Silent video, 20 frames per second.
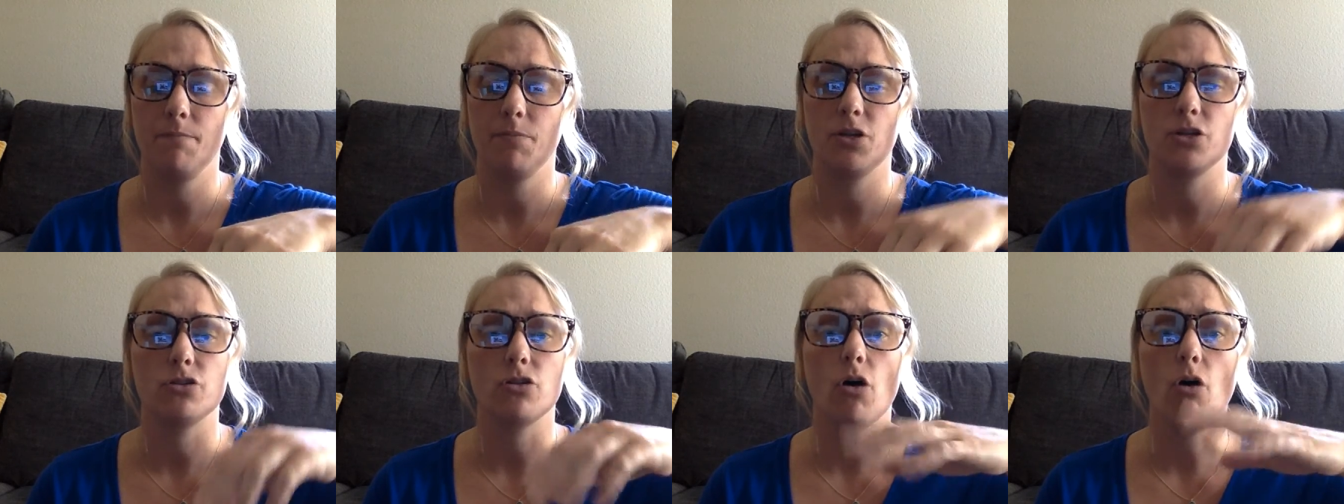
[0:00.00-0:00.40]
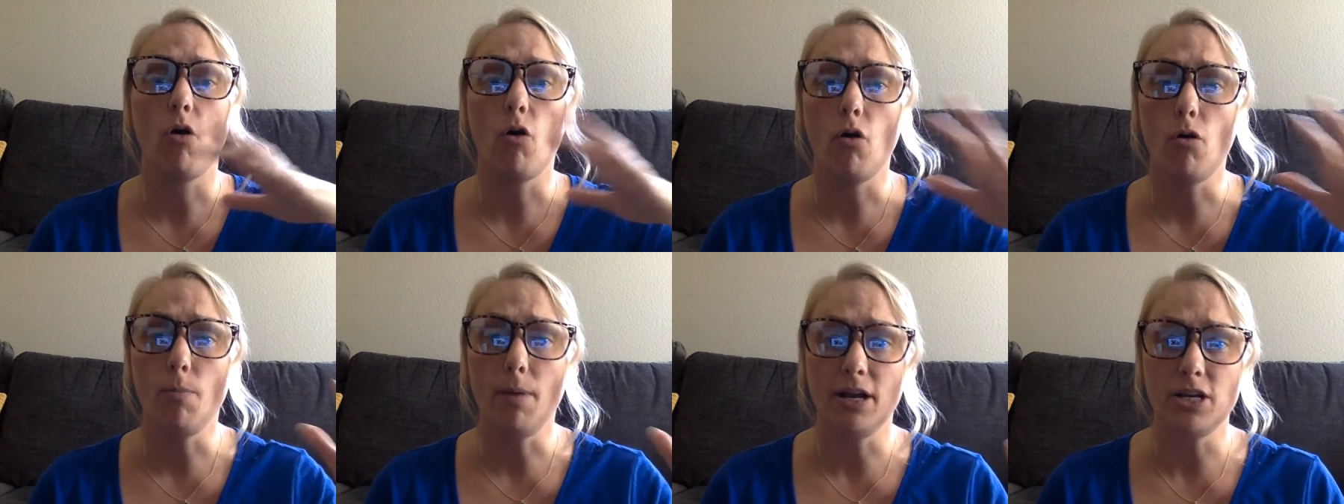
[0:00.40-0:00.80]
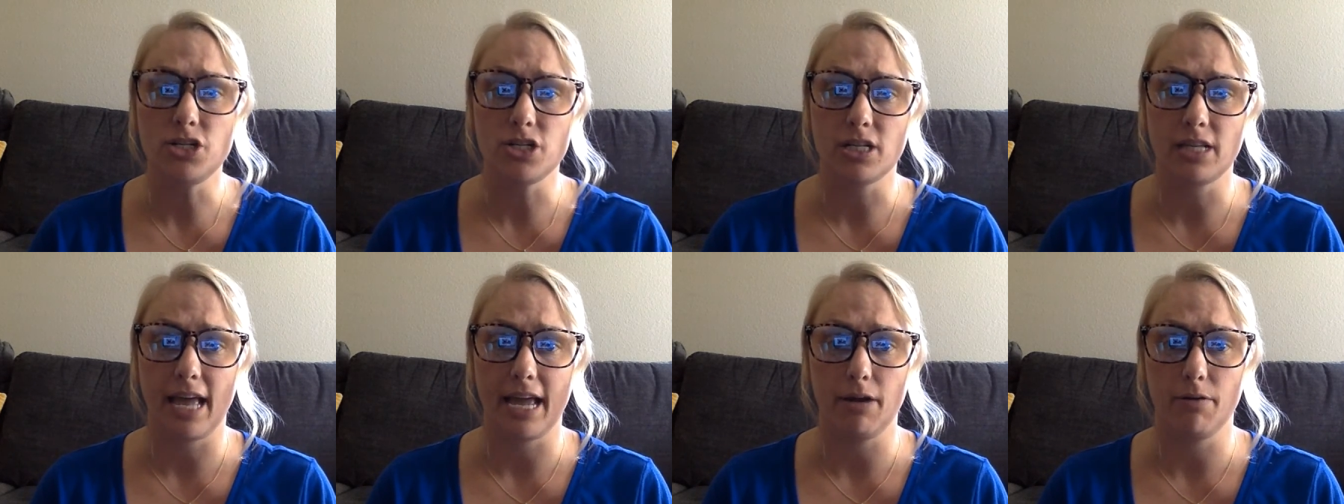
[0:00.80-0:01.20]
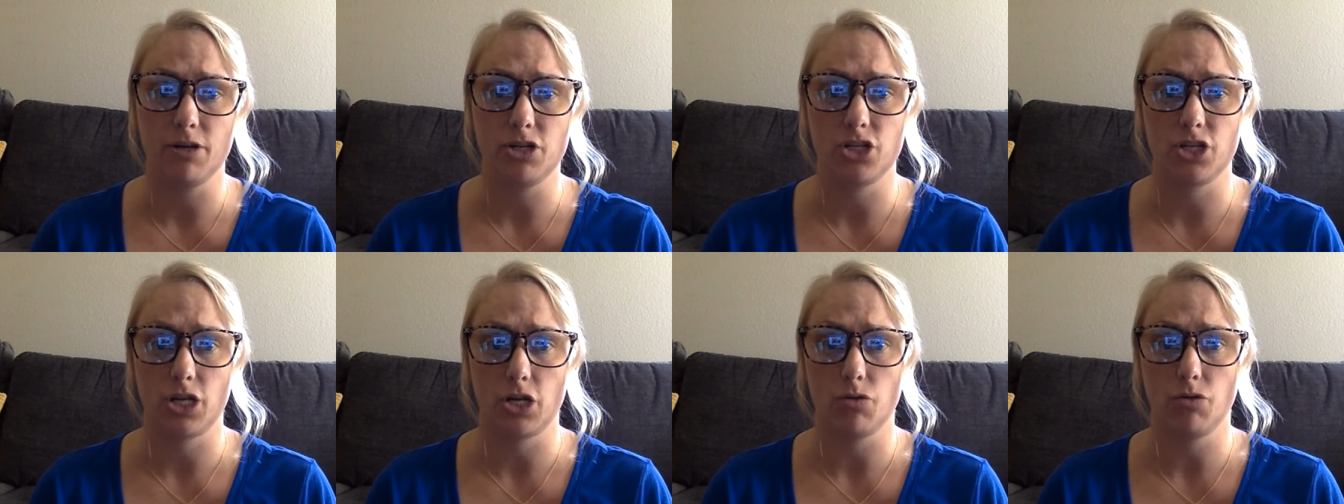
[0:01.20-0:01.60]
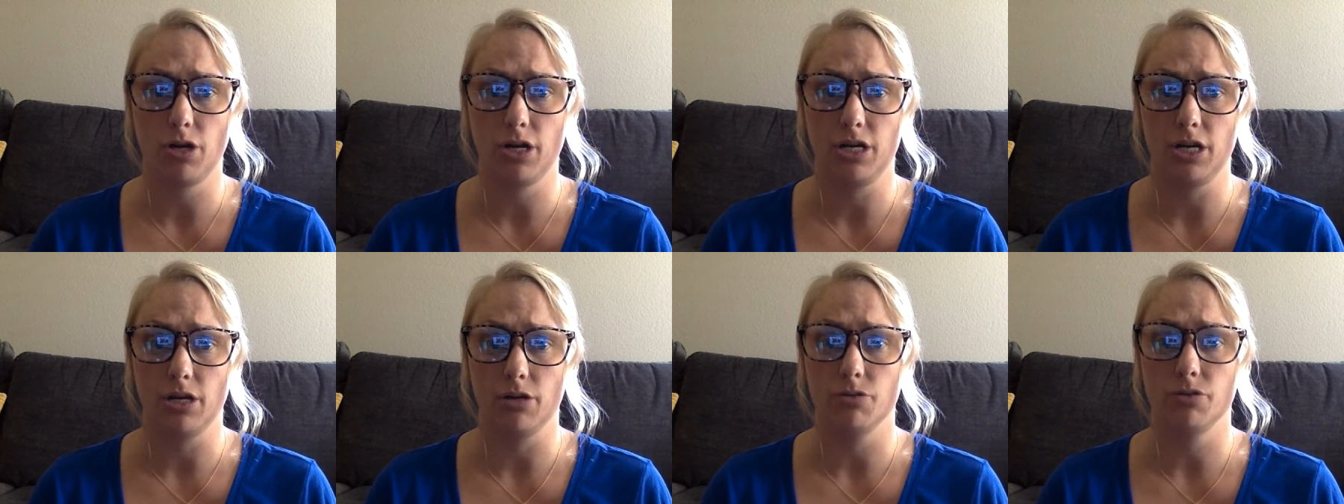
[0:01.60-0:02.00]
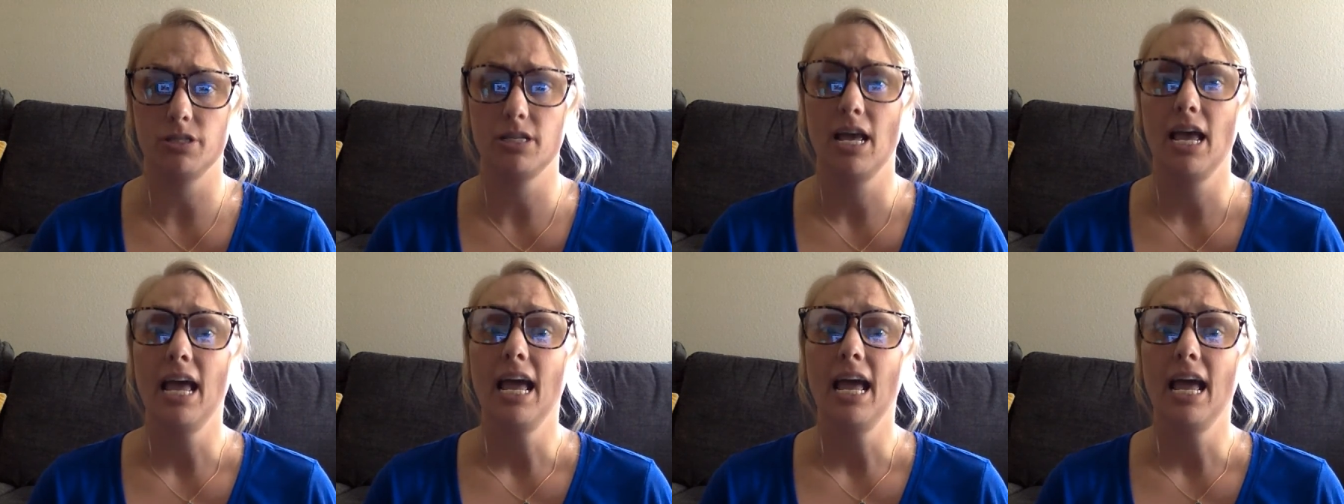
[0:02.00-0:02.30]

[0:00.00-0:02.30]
There's a whole bunch of language that you can use.